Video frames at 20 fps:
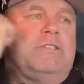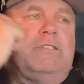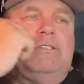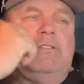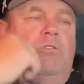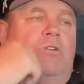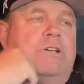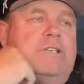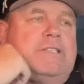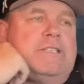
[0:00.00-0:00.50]

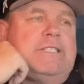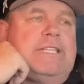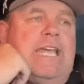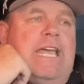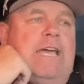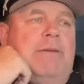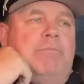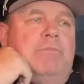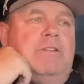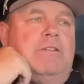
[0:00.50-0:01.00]
or
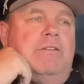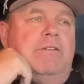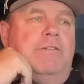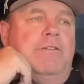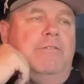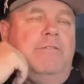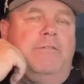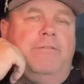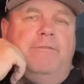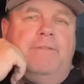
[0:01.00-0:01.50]
stabbed
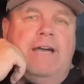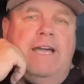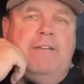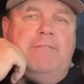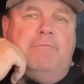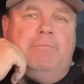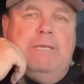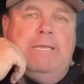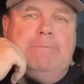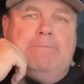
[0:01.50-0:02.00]

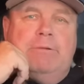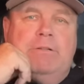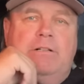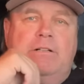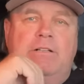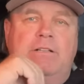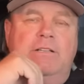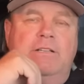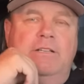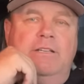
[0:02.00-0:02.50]
five
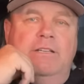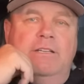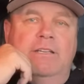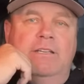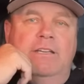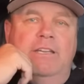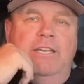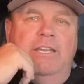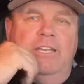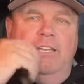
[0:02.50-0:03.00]
people
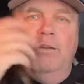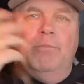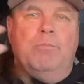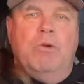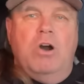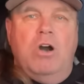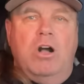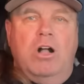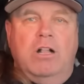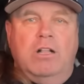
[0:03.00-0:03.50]
in the
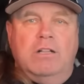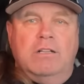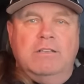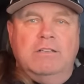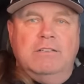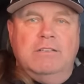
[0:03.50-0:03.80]
mall.